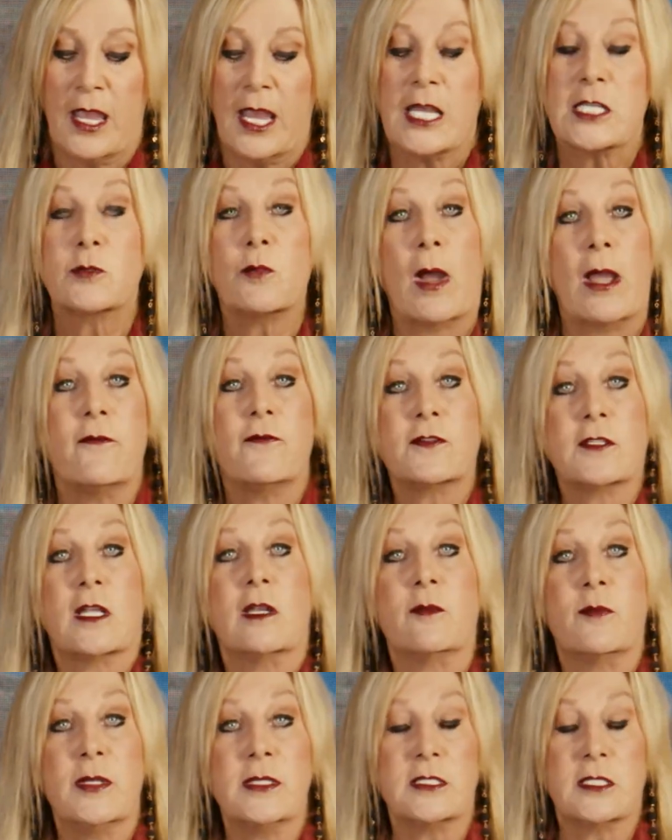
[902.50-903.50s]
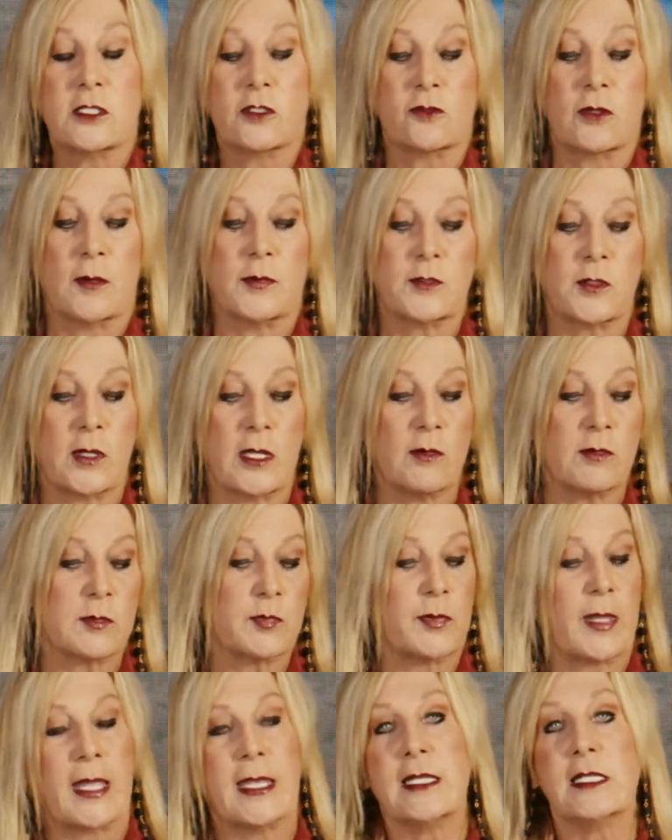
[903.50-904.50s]
His wife was on a business trip, so he was
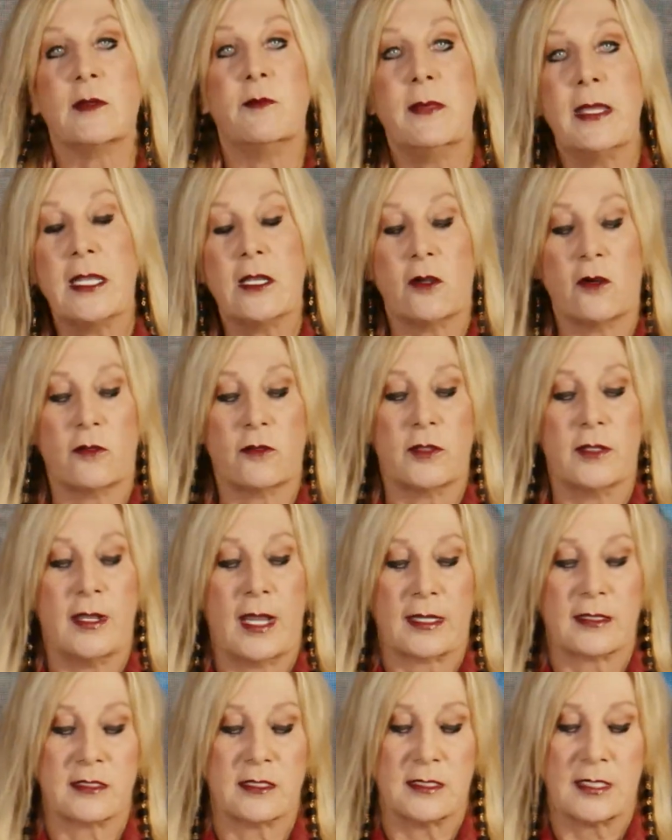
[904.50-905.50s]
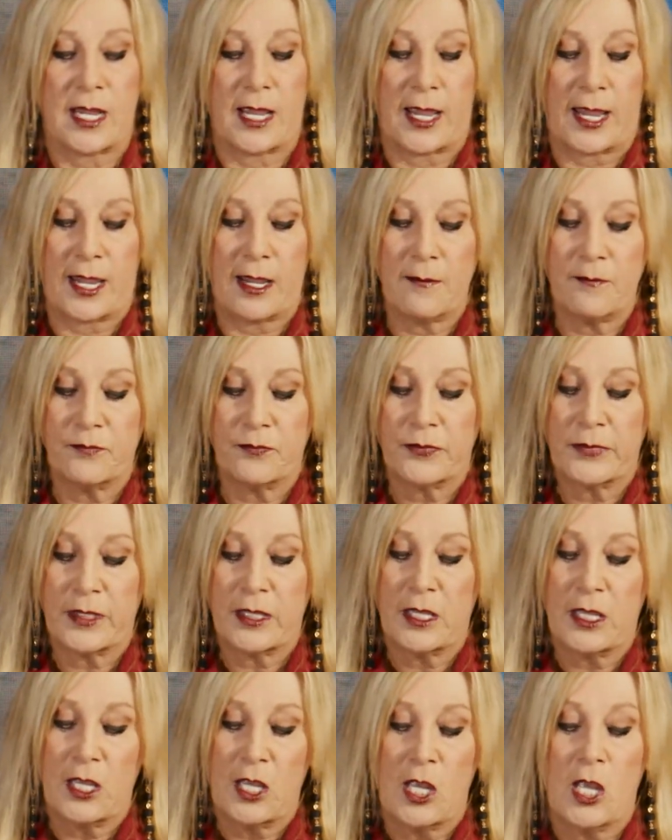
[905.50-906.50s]
planning to meet her the next day.
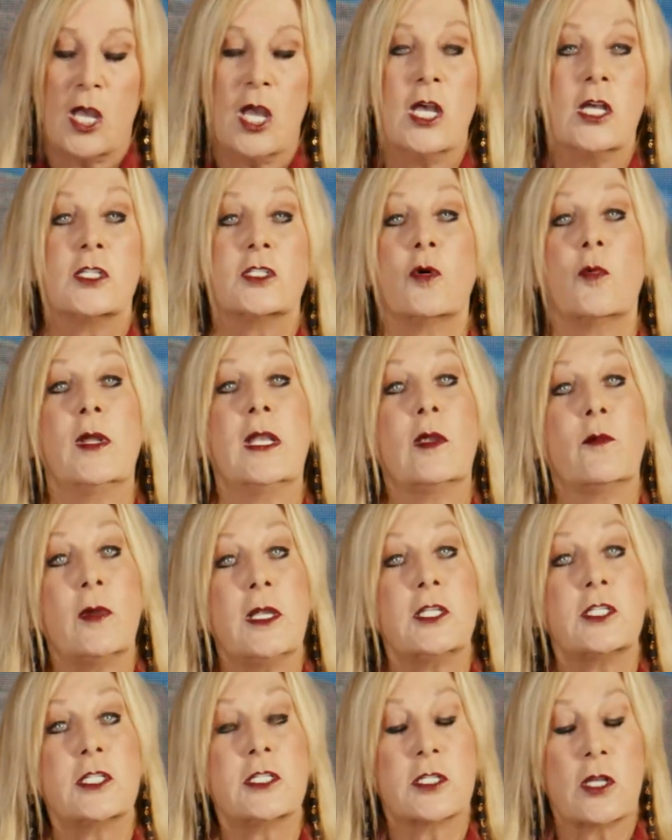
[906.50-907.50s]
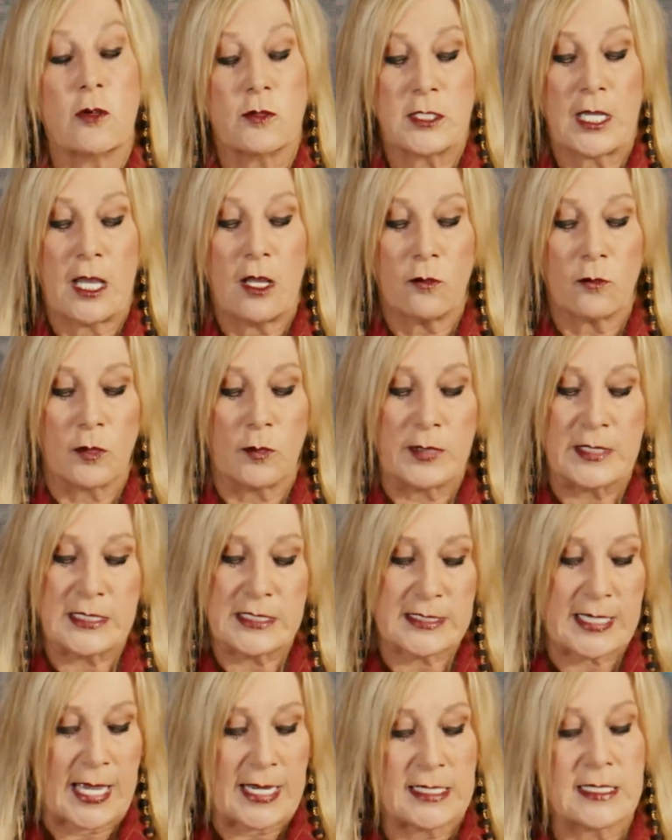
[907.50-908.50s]
So when he reached his hotel room, he
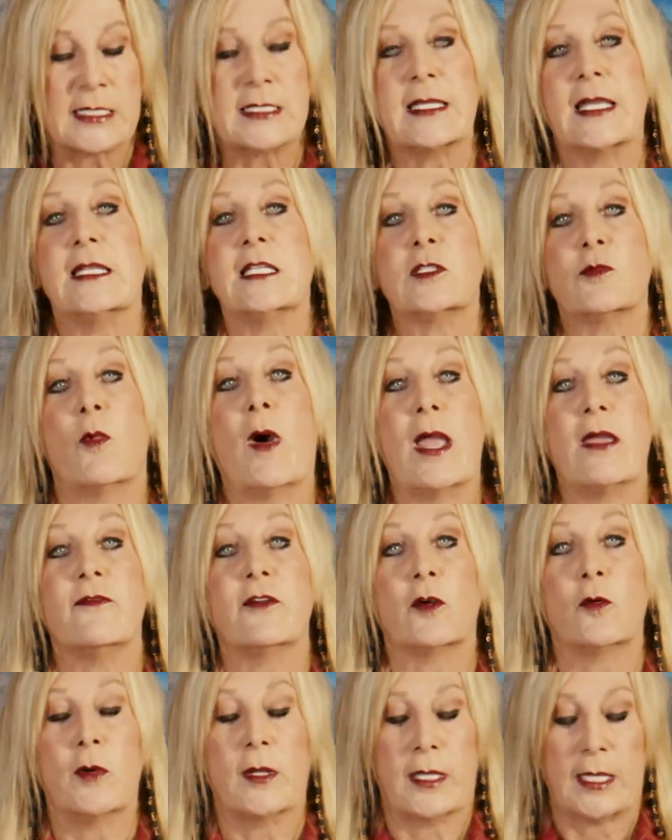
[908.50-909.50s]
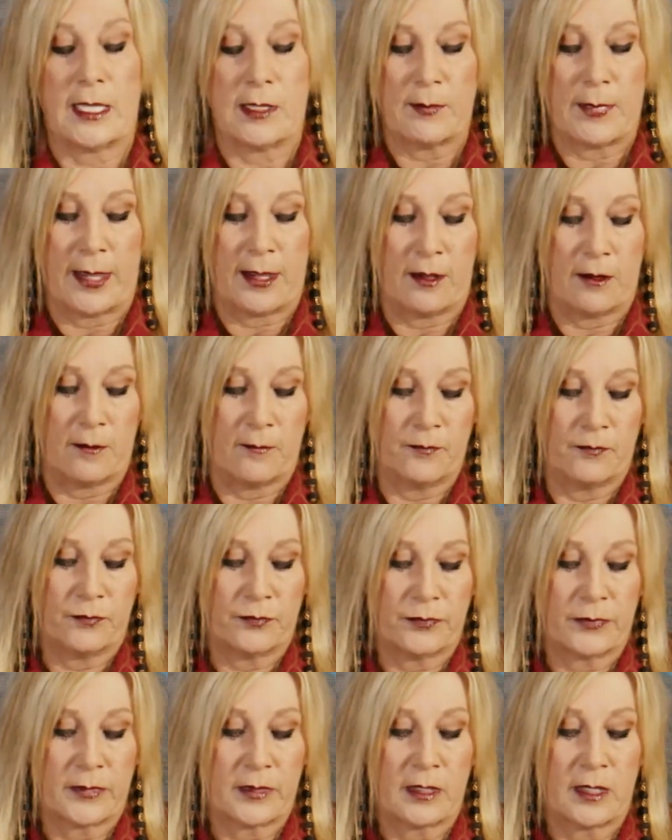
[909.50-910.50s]
decided to send his wife a quick email.
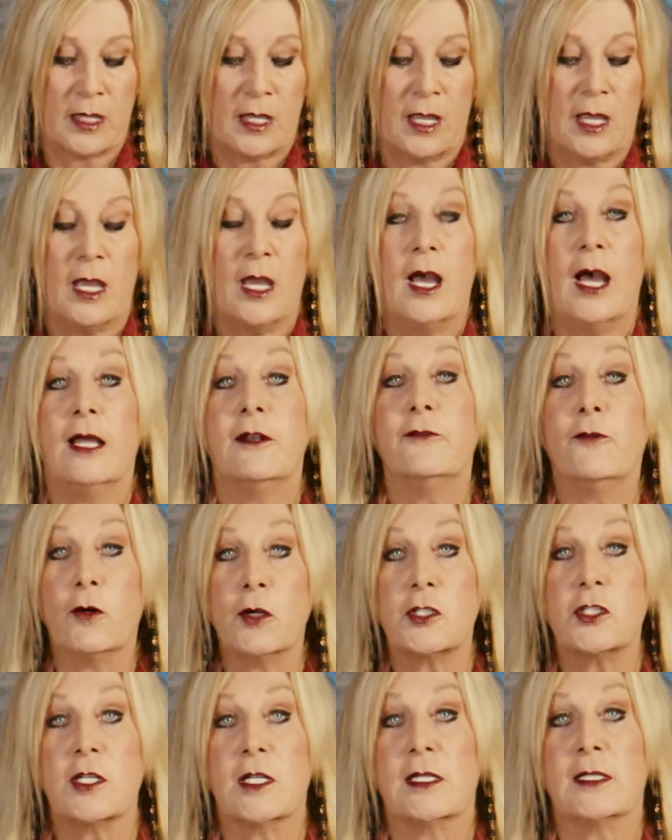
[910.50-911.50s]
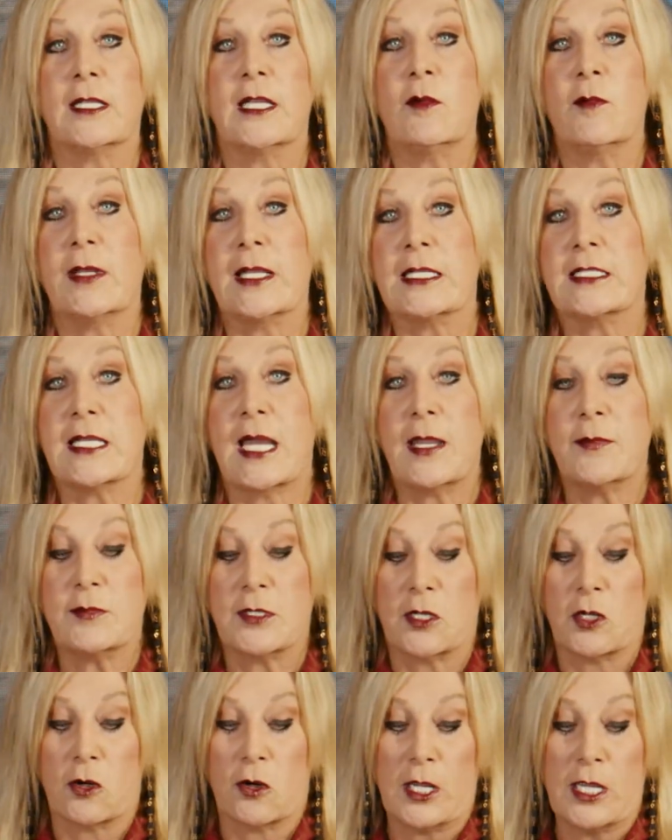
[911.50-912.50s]
Unfortunately, when he typed
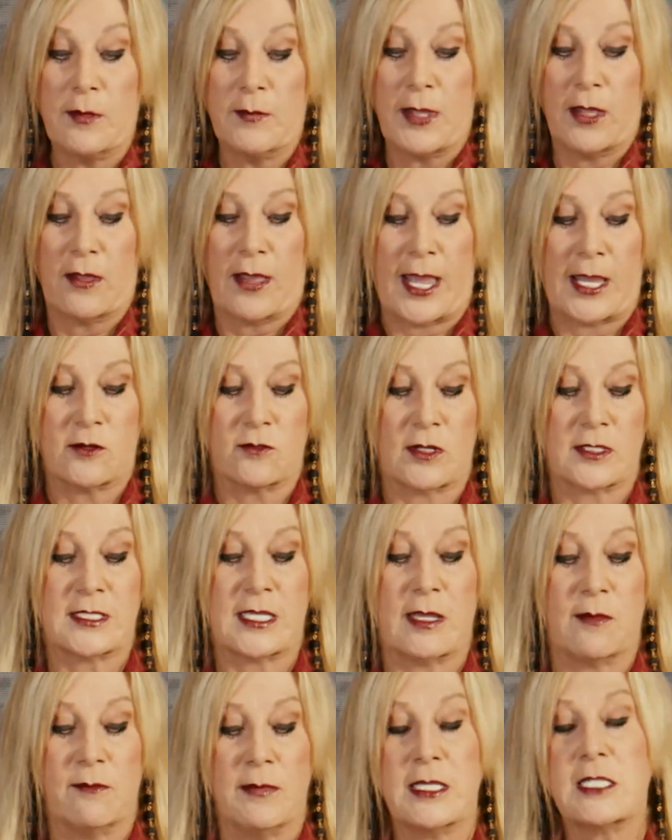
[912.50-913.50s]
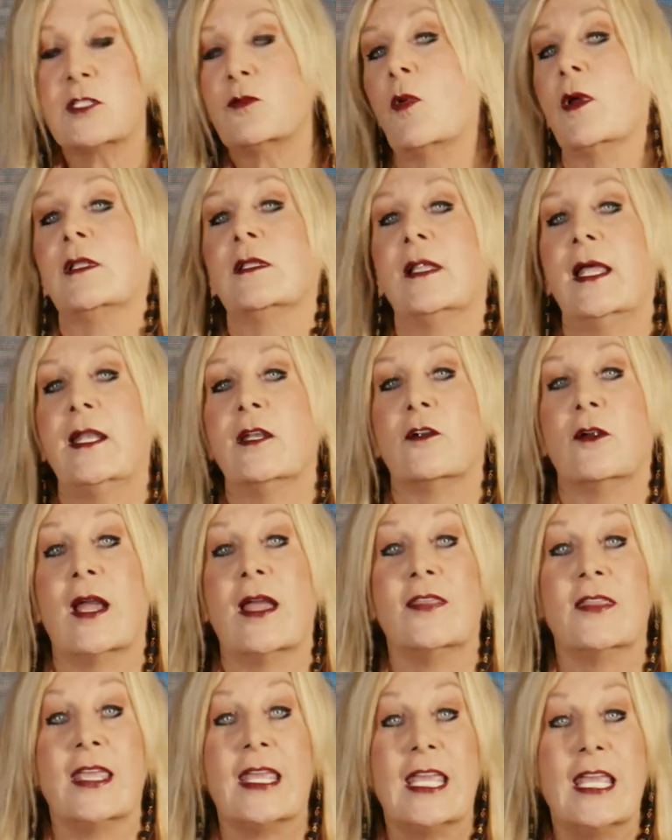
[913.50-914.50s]
in her email address, he missed one letter,
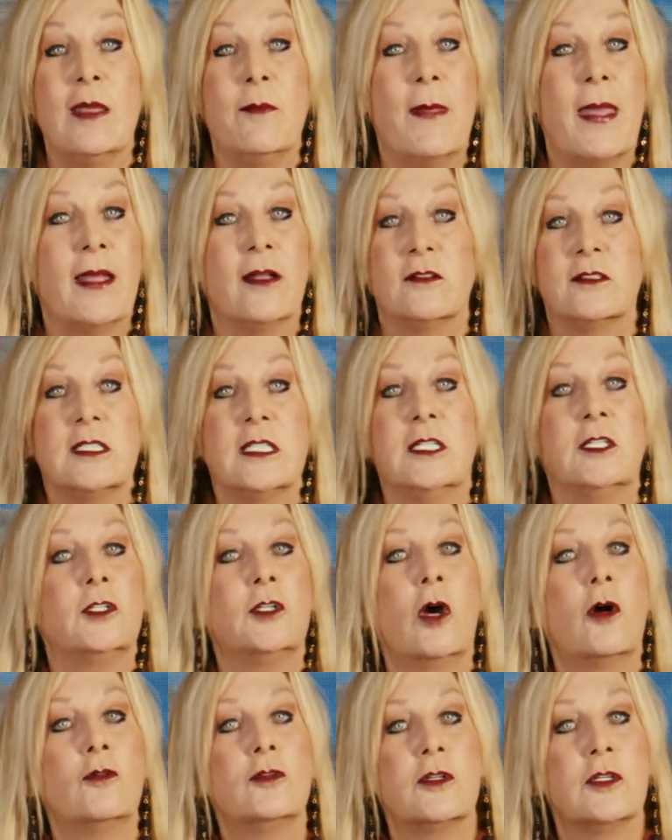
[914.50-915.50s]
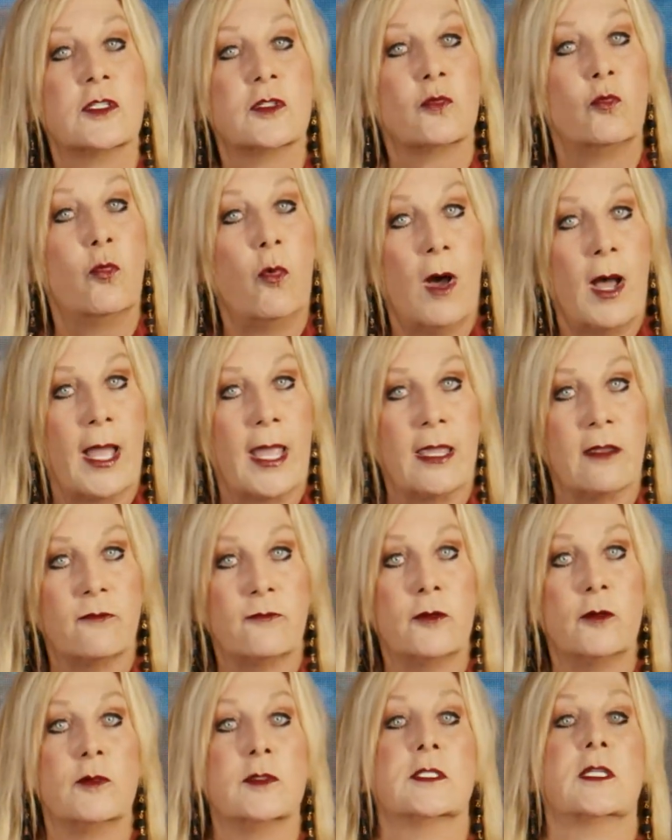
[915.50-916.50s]
and the email didn't go to his
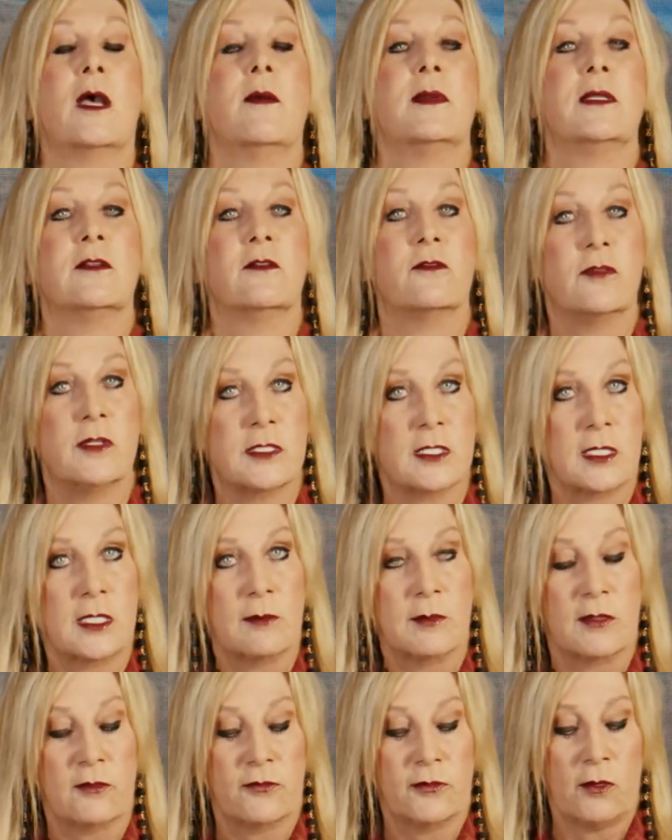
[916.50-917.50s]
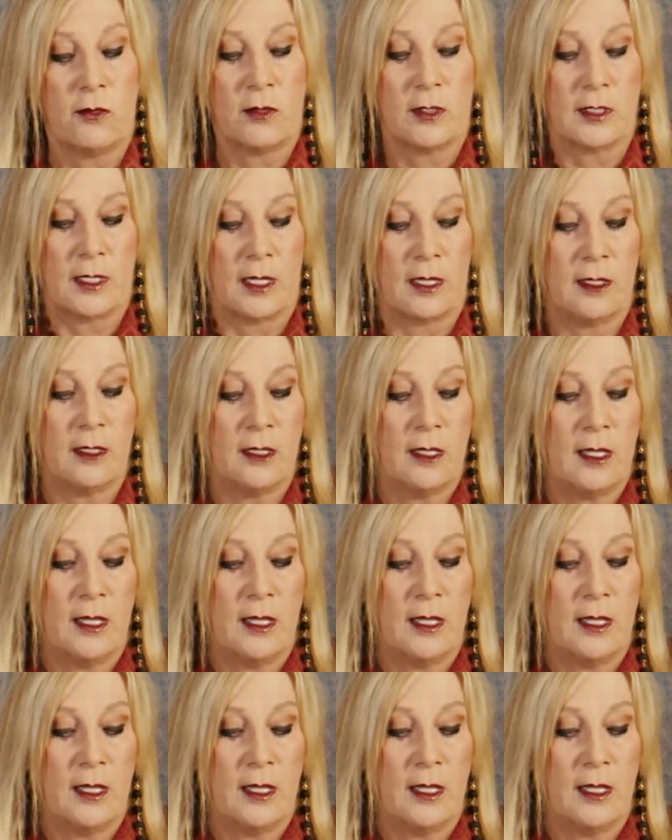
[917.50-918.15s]
wife, who was coming to visit him in Florida.